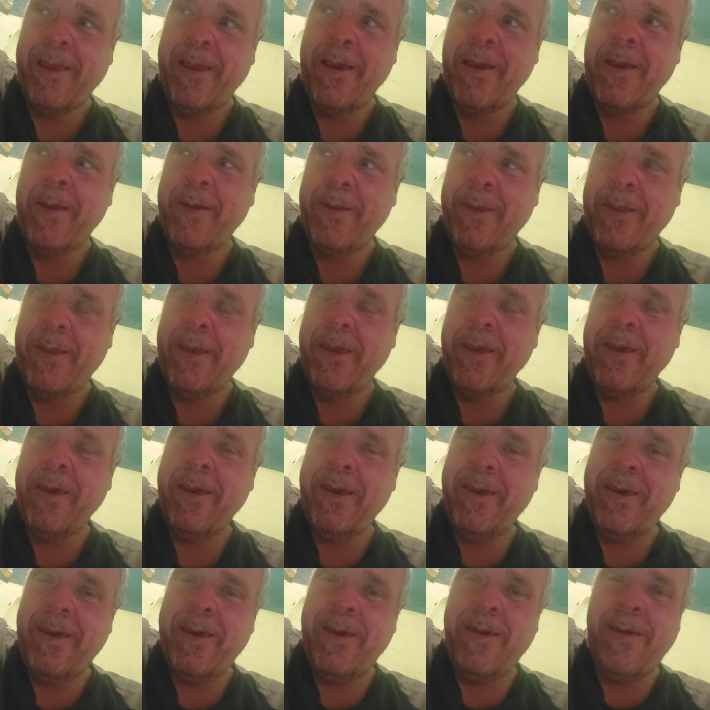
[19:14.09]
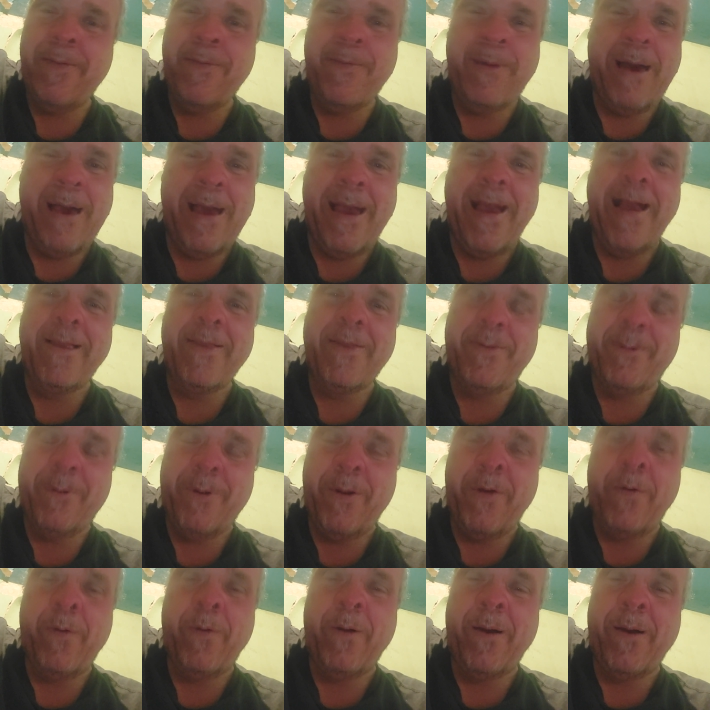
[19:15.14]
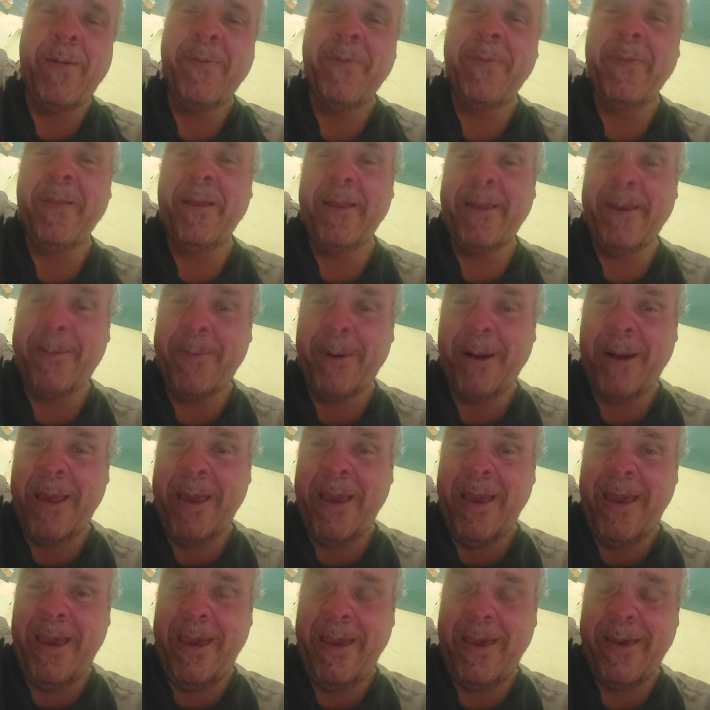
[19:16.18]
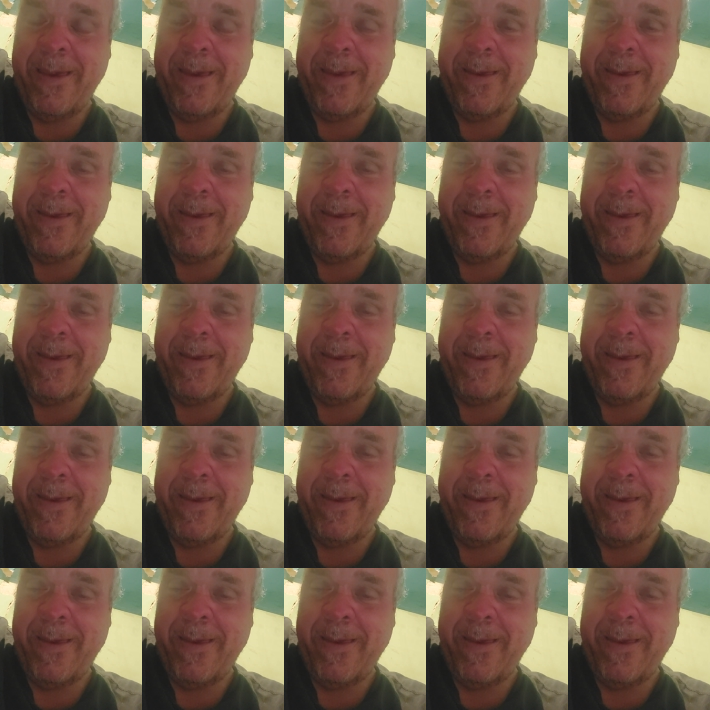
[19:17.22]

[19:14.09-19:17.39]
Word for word: goes, it, my hats will go off to Liberty